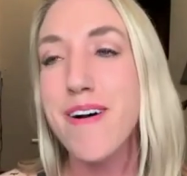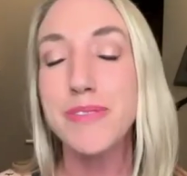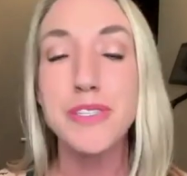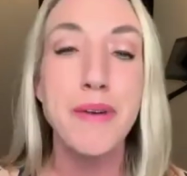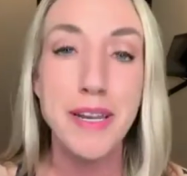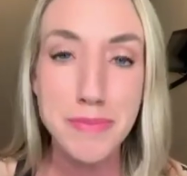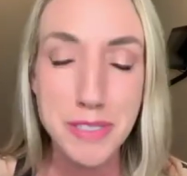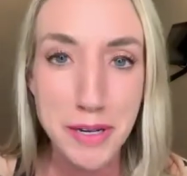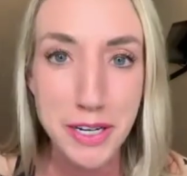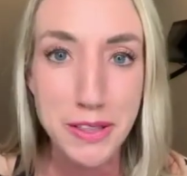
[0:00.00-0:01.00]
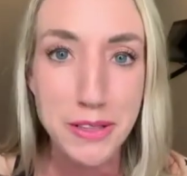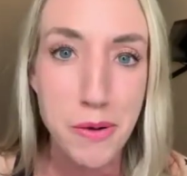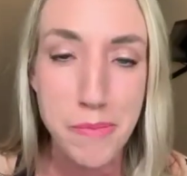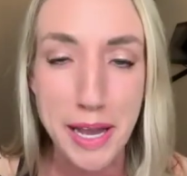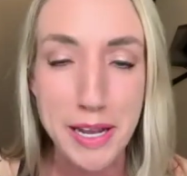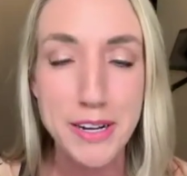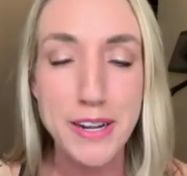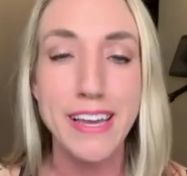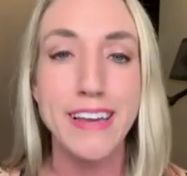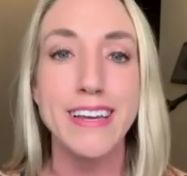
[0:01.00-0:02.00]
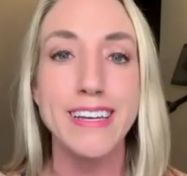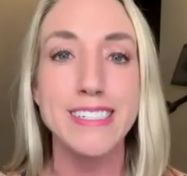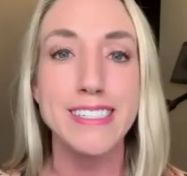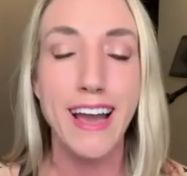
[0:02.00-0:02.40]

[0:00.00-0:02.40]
So, my name is Meredith Lohmeyer, and